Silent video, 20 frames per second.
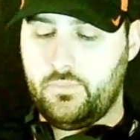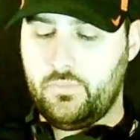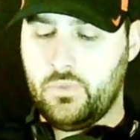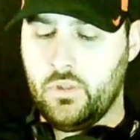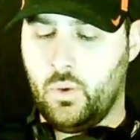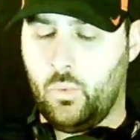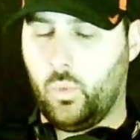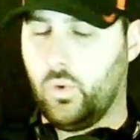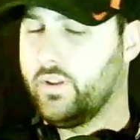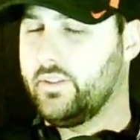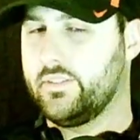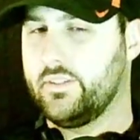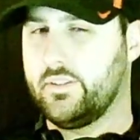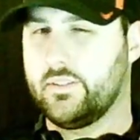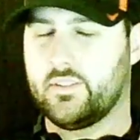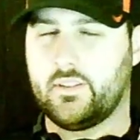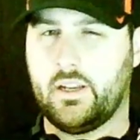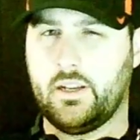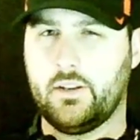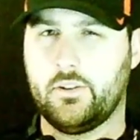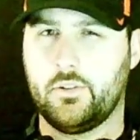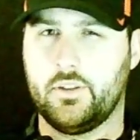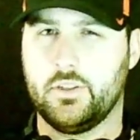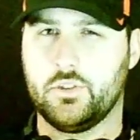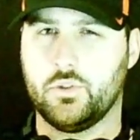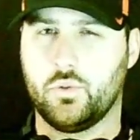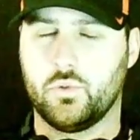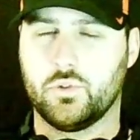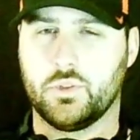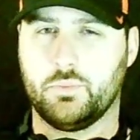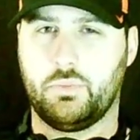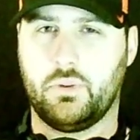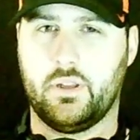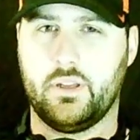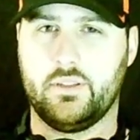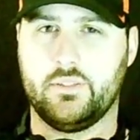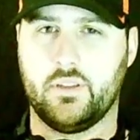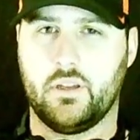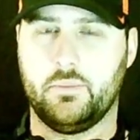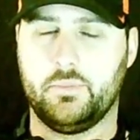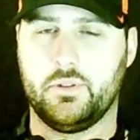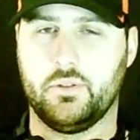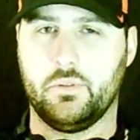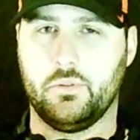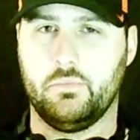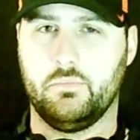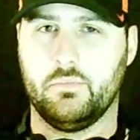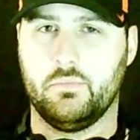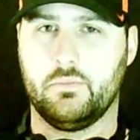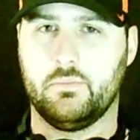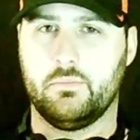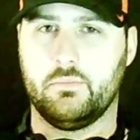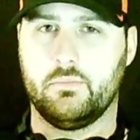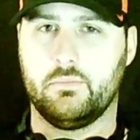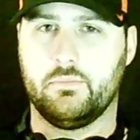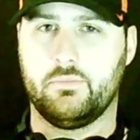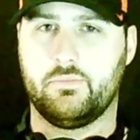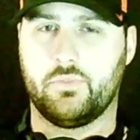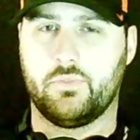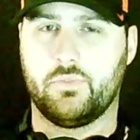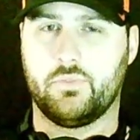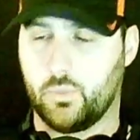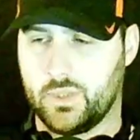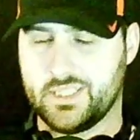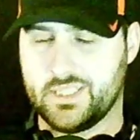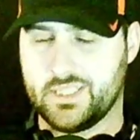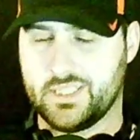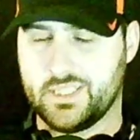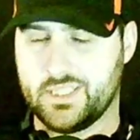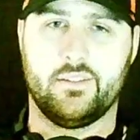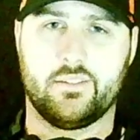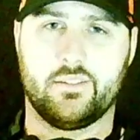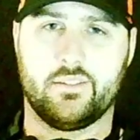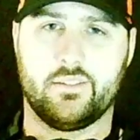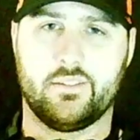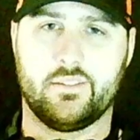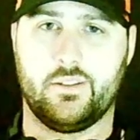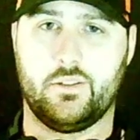what is the standard that Georgia plays up to for the rest of this season?